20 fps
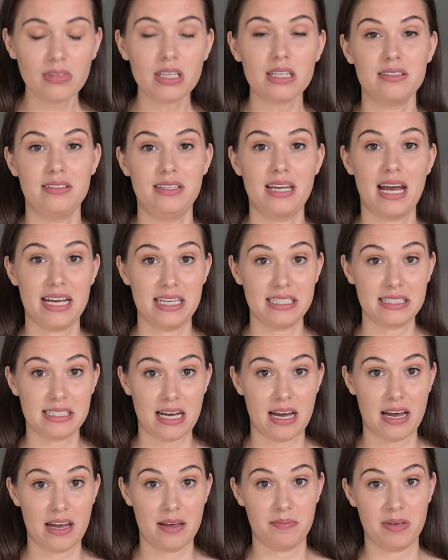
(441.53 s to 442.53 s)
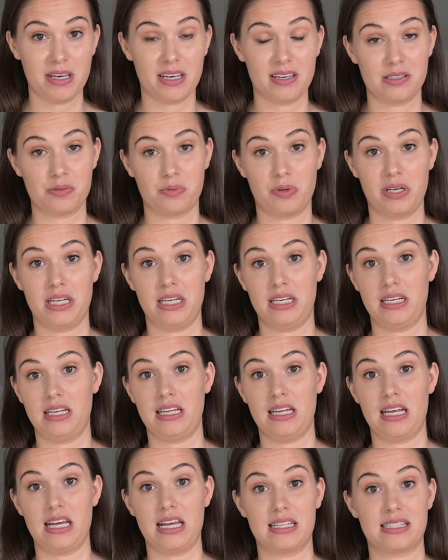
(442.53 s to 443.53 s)
nighttime, because when
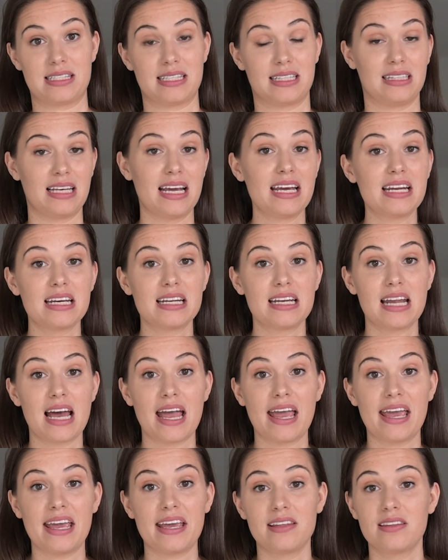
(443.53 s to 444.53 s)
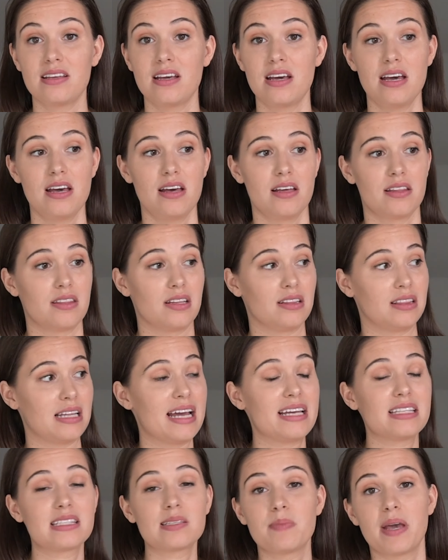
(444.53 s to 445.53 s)
it's late at night, the
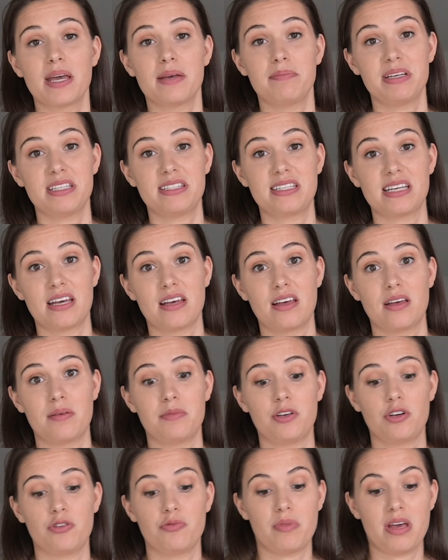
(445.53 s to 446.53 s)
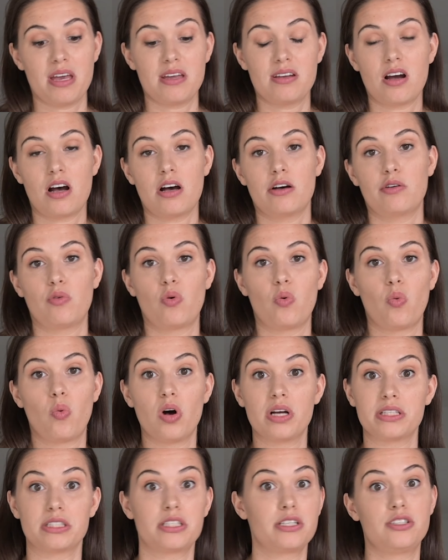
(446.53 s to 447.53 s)
lights may be dim, you may not
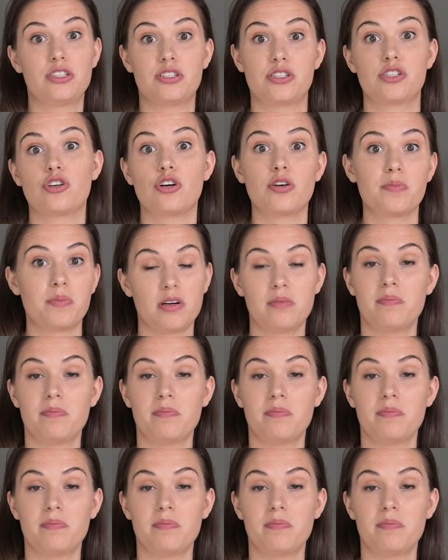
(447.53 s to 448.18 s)
want to disturb your